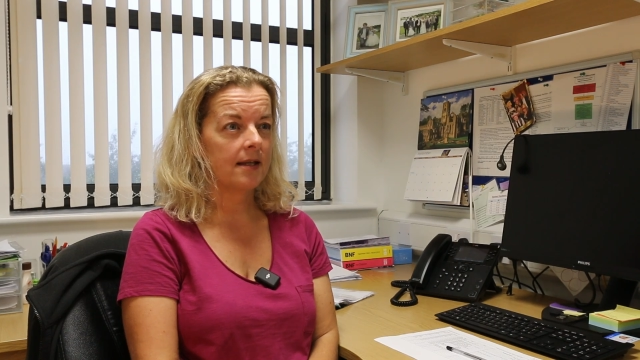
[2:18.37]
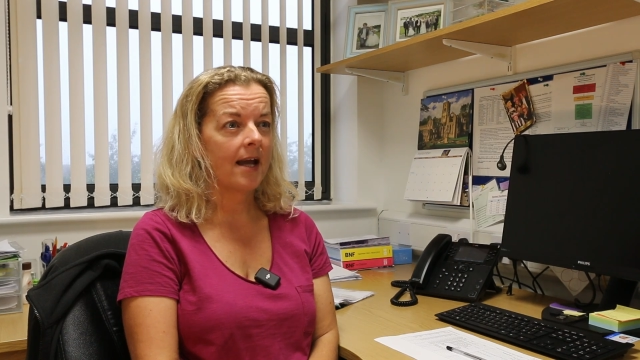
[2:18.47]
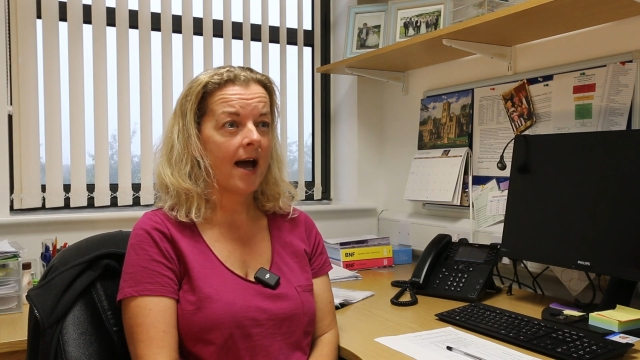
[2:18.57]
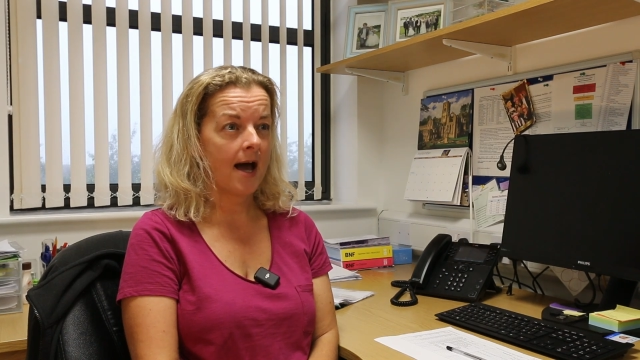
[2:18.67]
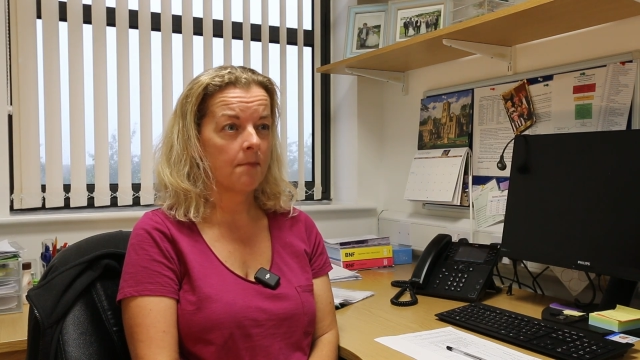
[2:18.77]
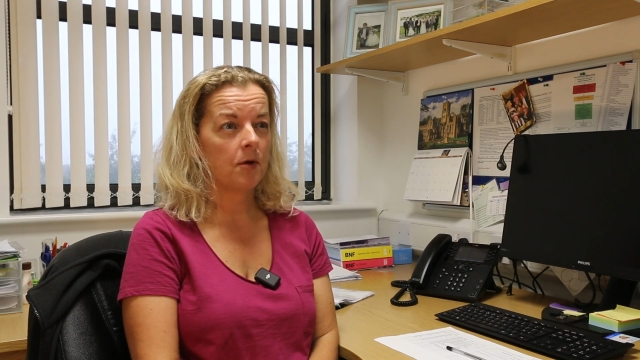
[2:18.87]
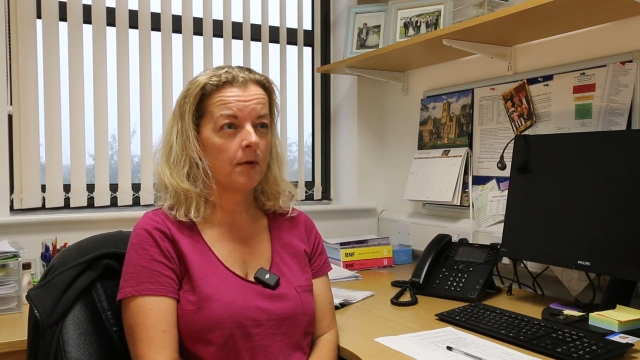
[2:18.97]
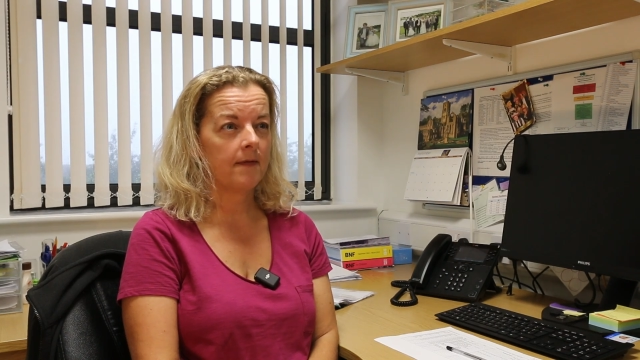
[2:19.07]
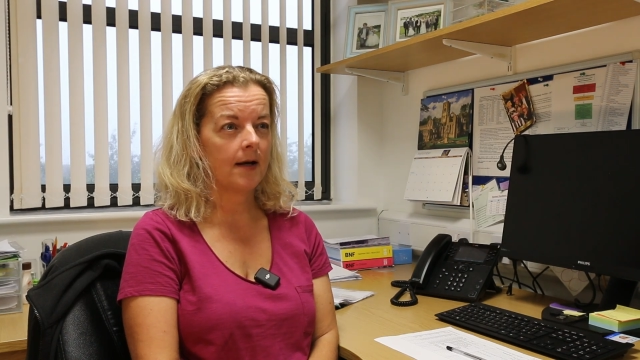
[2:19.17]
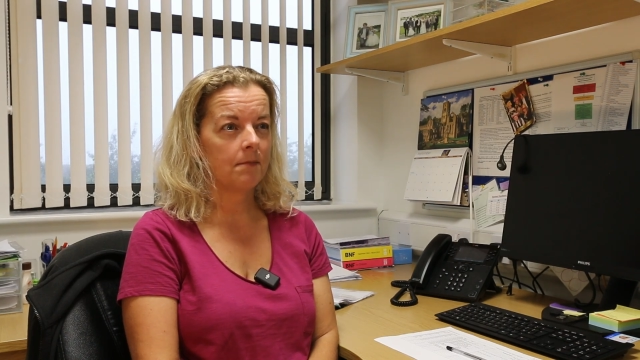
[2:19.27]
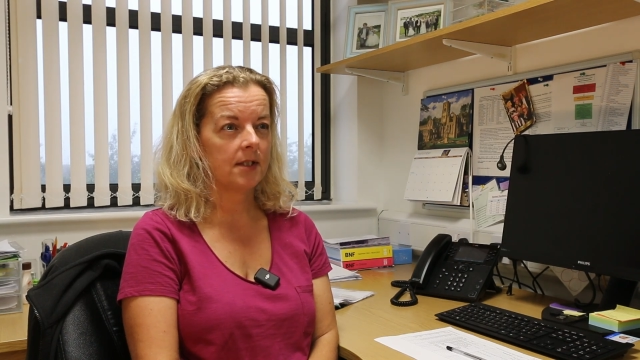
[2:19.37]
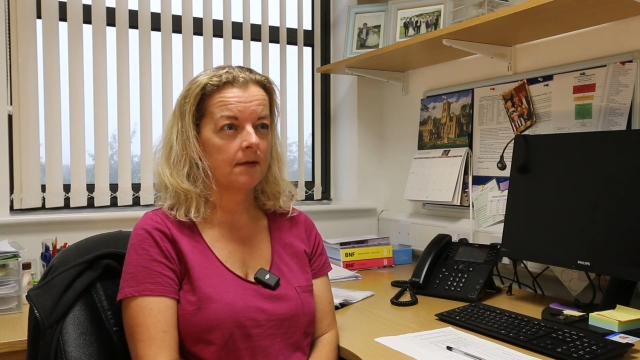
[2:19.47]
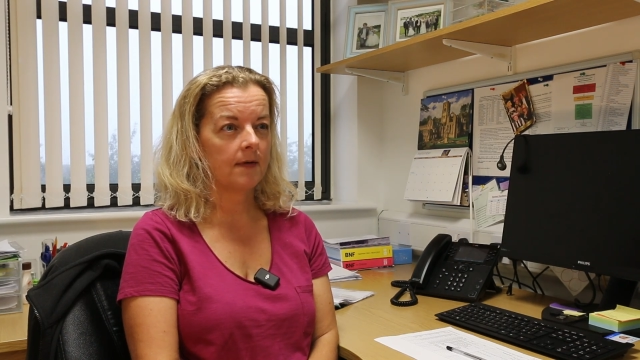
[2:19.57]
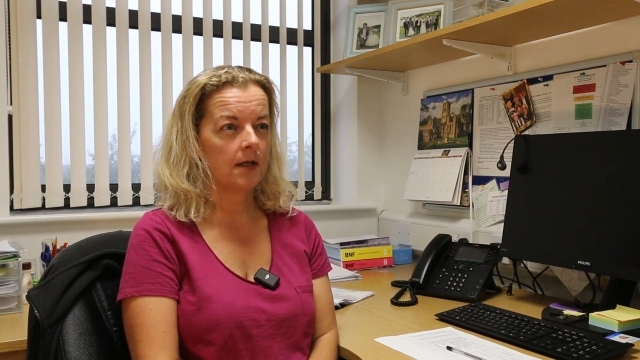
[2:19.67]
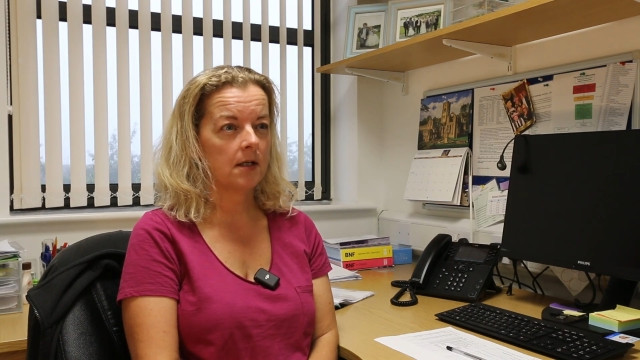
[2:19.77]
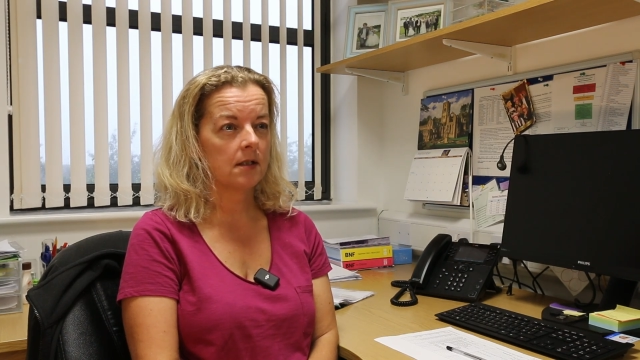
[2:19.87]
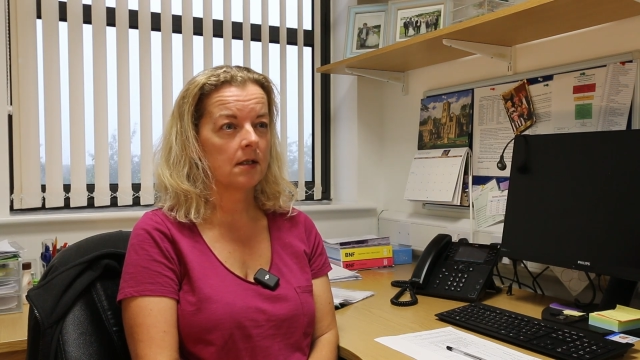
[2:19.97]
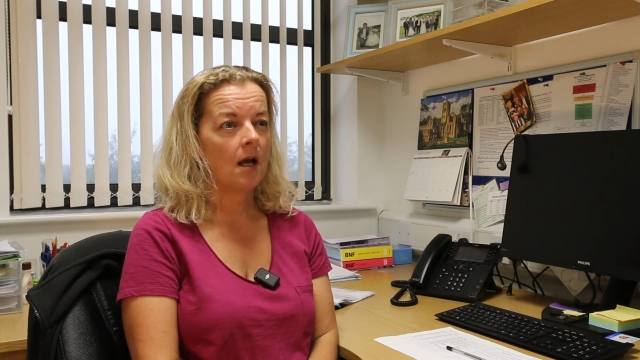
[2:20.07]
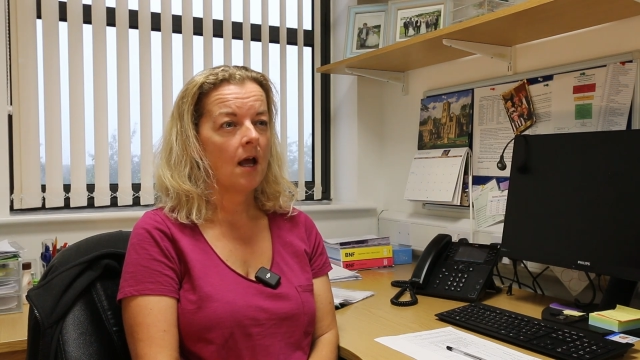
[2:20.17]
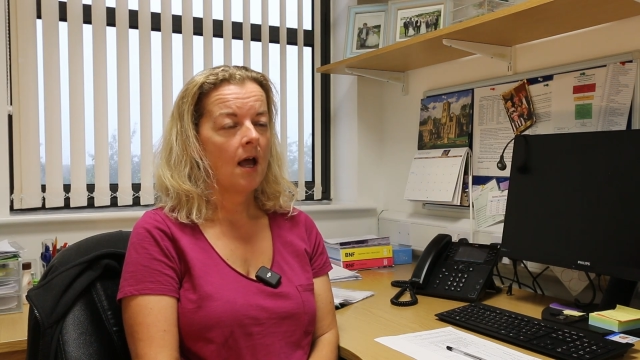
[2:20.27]
They are happy with Pharmacy
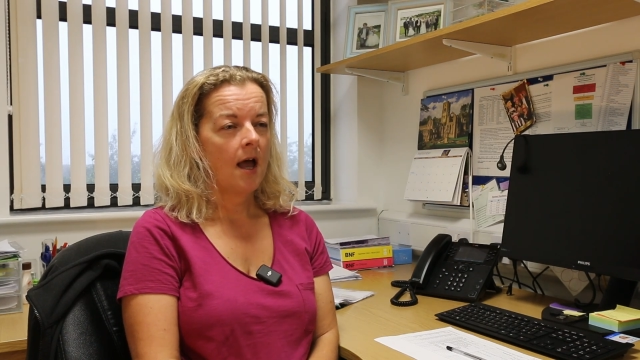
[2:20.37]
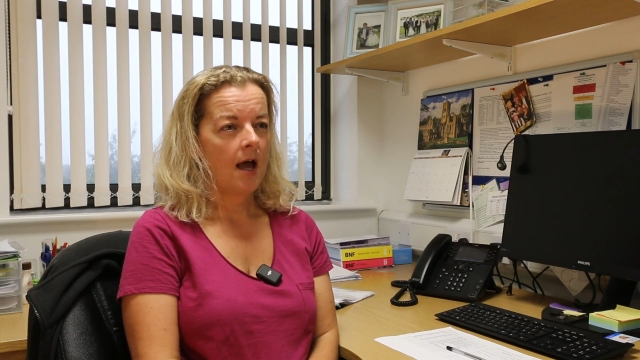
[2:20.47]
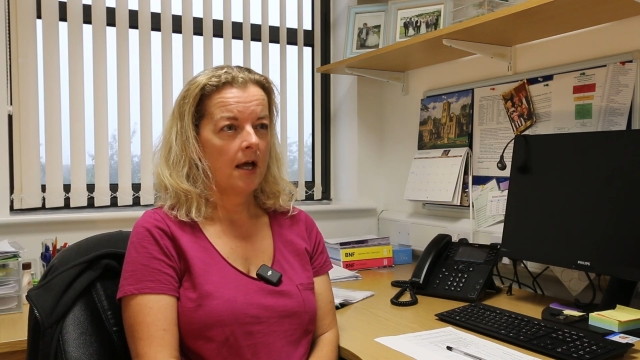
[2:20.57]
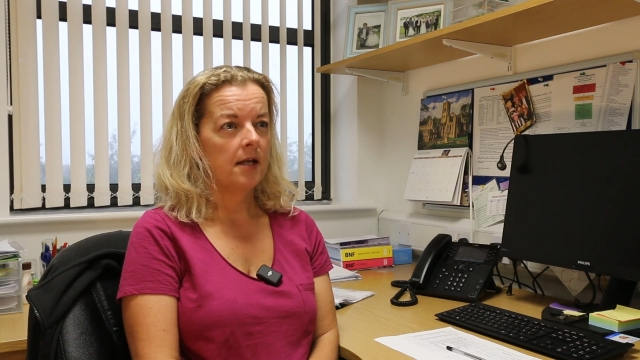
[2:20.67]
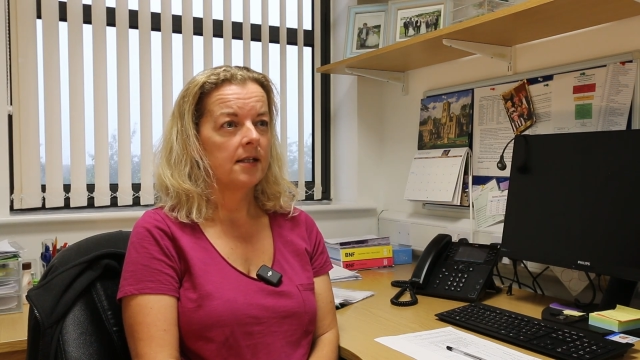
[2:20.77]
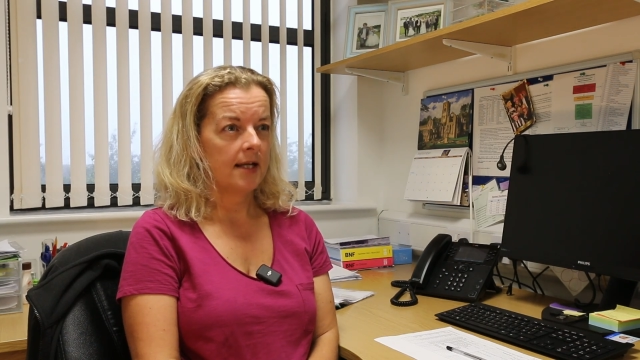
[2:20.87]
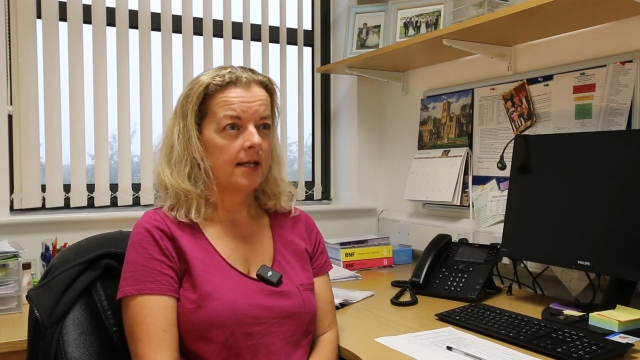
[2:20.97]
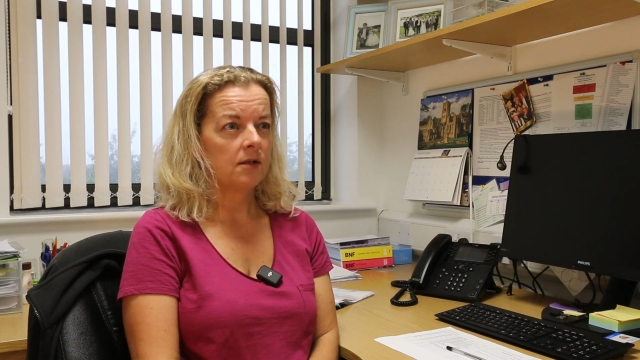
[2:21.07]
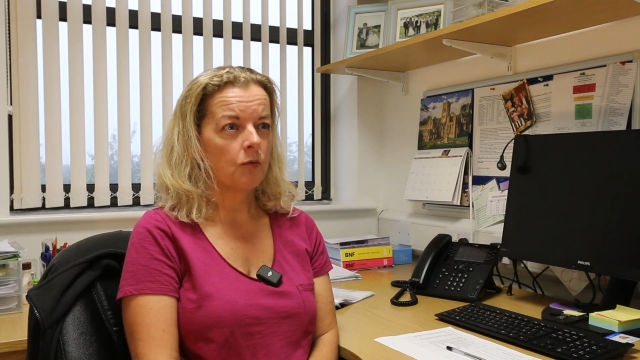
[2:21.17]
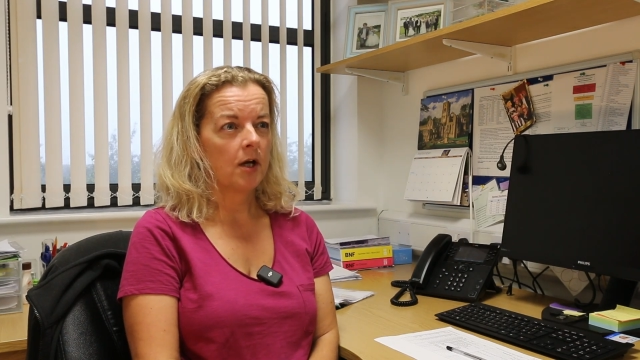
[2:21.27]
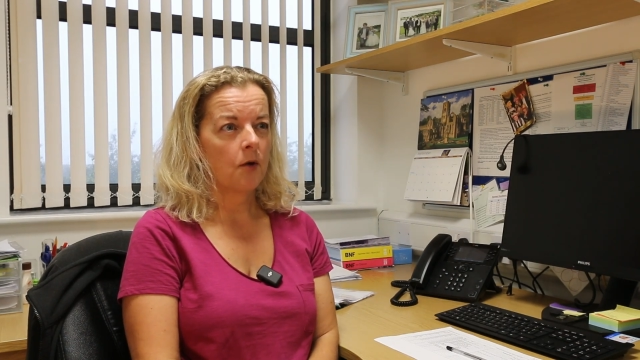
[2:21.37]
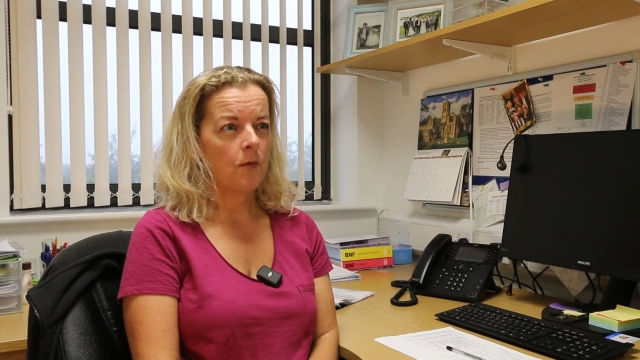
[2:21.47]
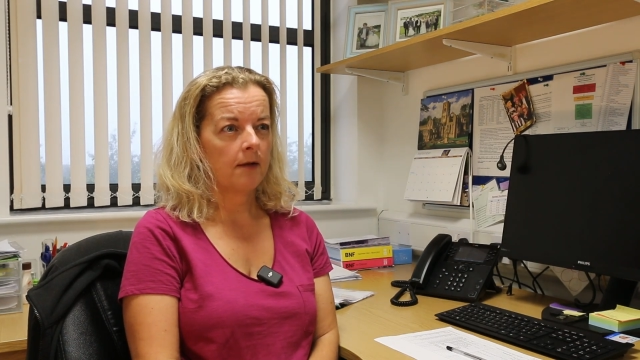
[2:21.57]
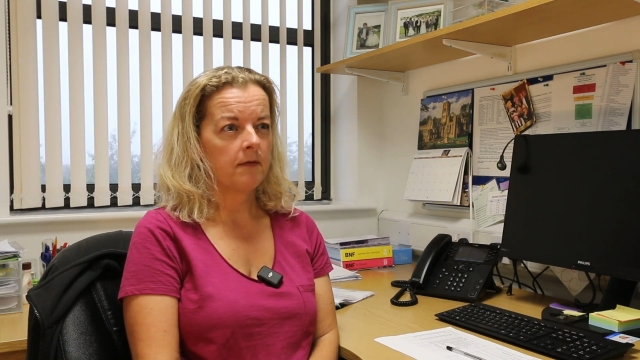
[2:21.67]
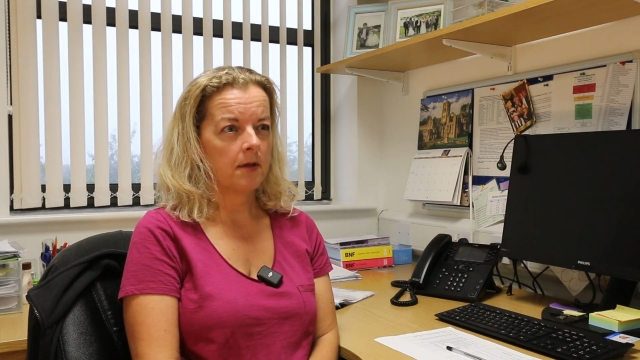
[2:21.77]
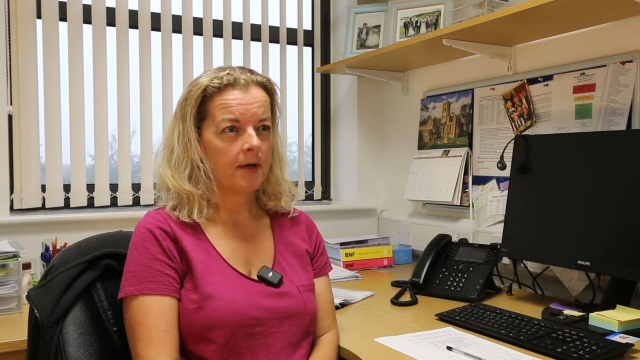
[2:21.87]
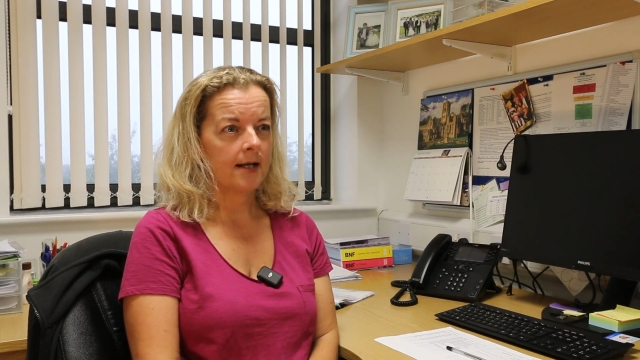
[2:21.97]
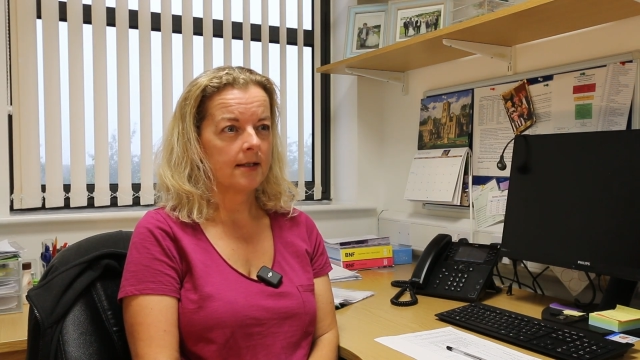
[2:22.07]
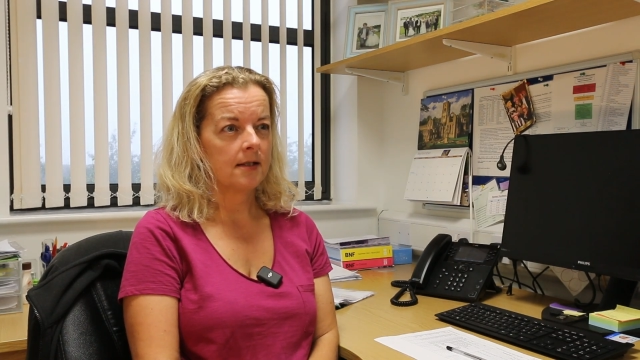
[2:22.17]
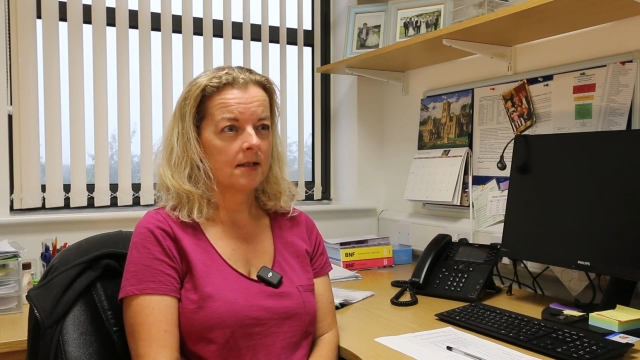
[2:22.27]
First, and it is working well for the
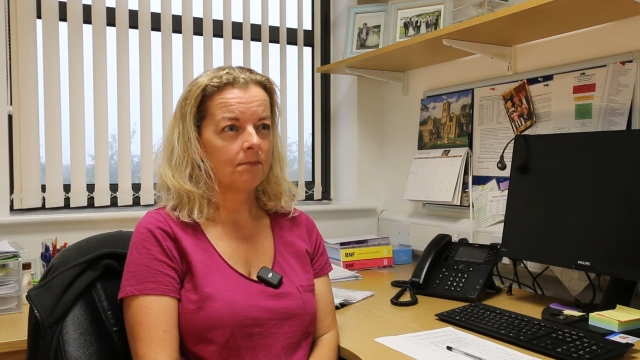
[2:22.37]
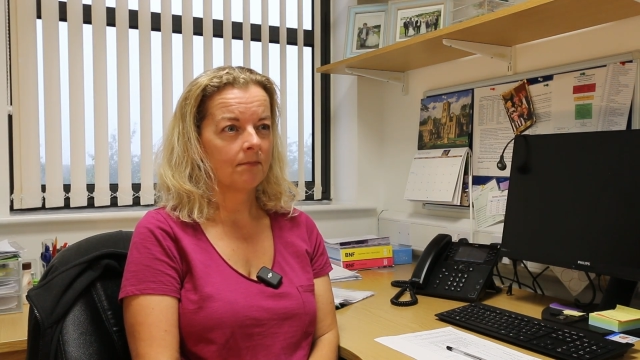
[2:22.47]
practice.